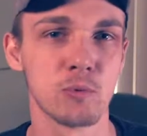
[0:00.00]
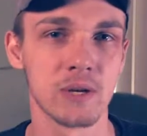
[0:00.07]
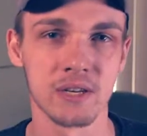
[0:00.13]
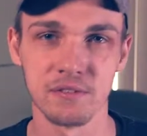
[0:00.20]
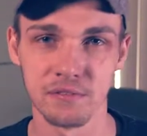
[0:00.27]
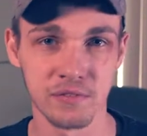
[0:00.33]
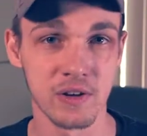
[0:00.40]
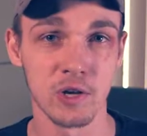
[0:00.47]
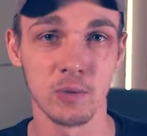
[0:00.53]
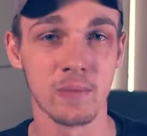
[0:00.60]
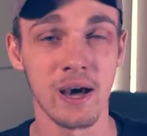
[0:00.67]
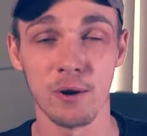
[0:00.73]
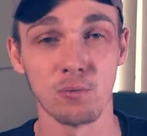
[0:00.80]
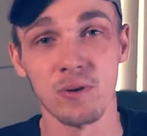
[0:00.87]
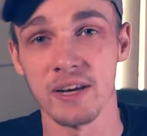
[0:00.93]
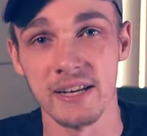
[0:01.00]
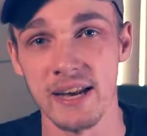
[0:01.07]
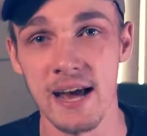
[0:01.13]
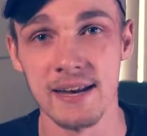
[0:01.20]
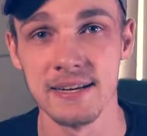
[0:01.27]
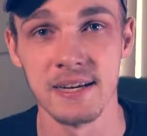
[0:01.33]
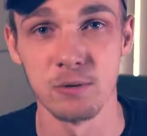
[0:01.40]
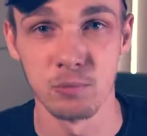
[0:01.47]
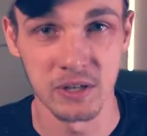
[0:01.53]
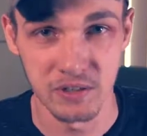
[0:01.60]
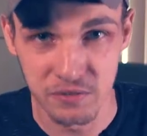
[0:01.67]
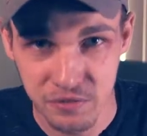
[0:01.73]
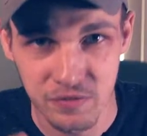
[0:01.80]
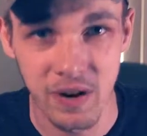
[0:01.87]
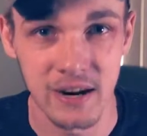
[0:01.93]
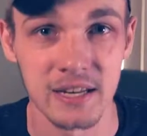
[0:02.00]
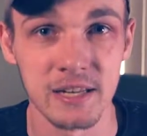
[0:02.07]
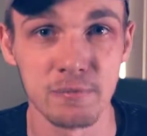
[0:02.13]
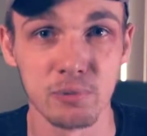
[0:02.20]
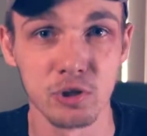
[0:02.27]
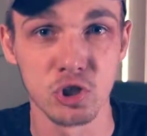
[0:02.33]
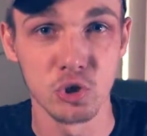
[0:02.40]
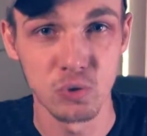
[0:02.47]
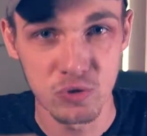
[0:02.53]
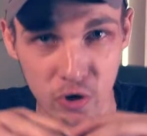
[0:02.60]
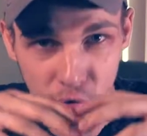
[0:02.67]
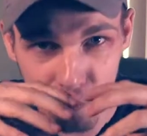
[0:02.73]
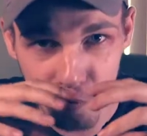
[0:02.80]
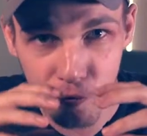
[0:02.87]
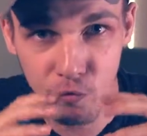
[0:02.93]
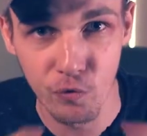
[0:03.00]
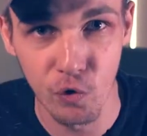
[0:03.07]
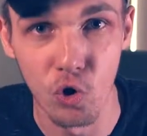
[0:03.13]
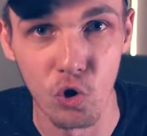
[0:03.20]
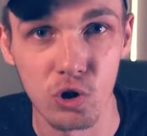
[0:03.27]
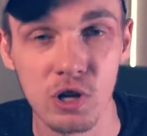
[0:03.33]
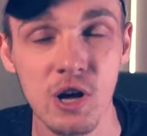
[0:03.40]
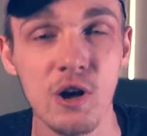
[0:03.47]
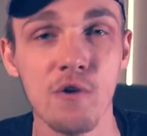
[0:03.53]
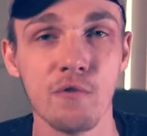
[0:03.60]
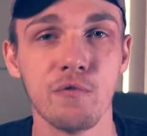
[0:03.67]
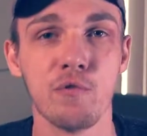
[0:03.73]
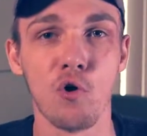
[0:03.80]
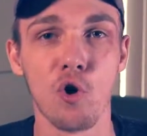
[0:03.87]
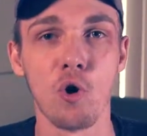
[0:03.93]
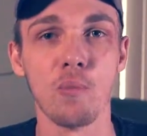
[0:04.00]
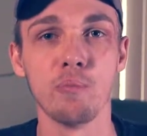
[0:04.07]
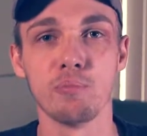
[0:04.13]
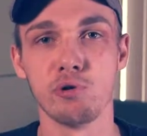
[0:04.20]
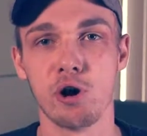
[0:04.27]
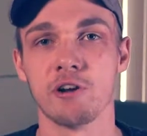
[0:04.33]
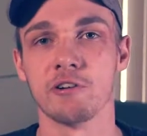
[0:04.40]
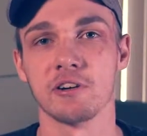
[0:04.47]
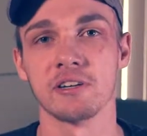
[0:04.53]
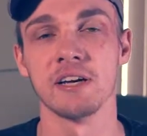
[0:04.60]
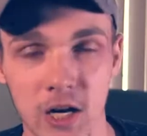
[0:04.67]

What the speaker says: we can film, and we can edit, and we can finally produce a full form product.